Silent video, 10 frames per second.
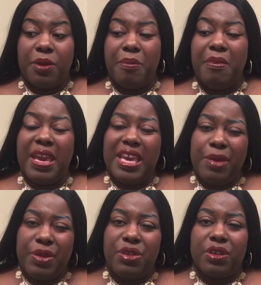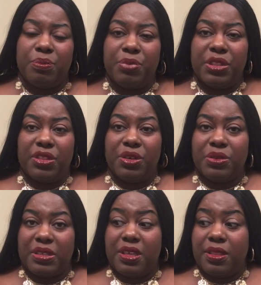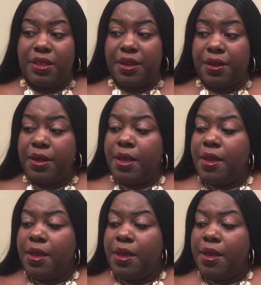maybe you could put those in there.